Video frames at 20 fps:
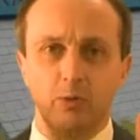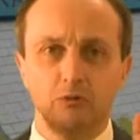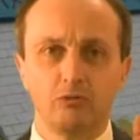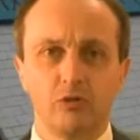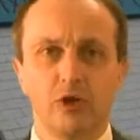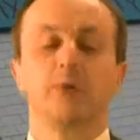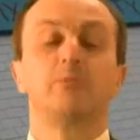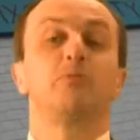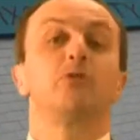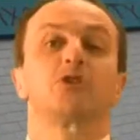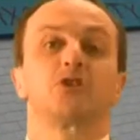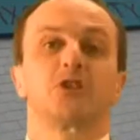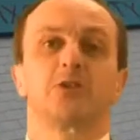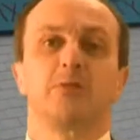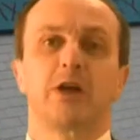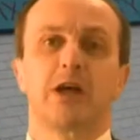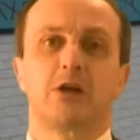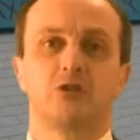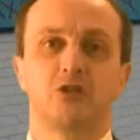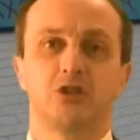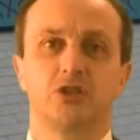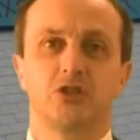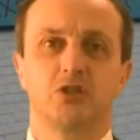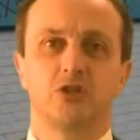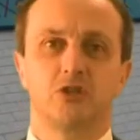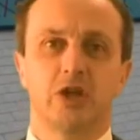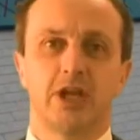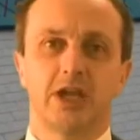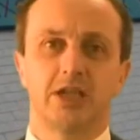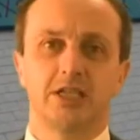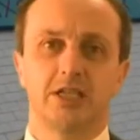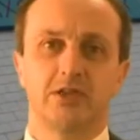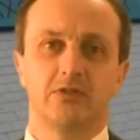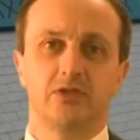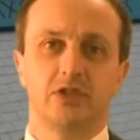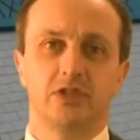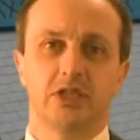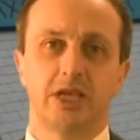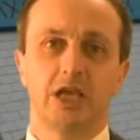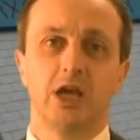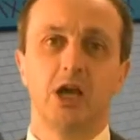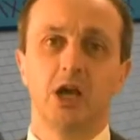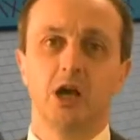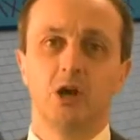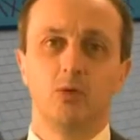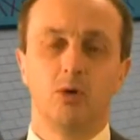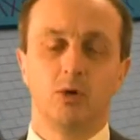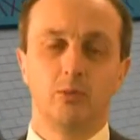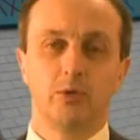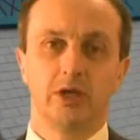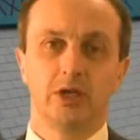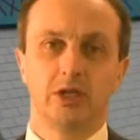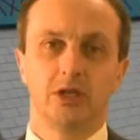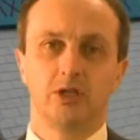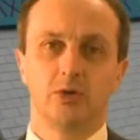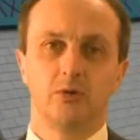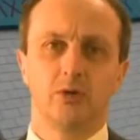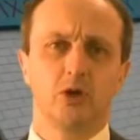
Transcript: we really push the boundaries of creativity, what we can do.